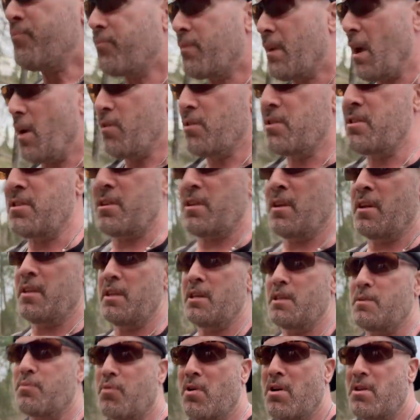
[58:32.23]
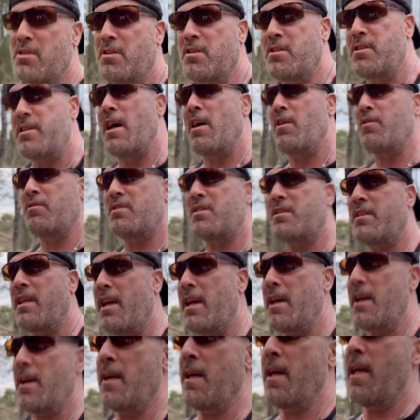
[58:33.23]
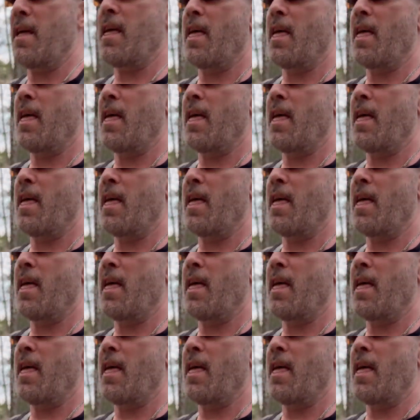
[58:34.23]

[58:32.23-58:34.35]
I was in these prisons downstate.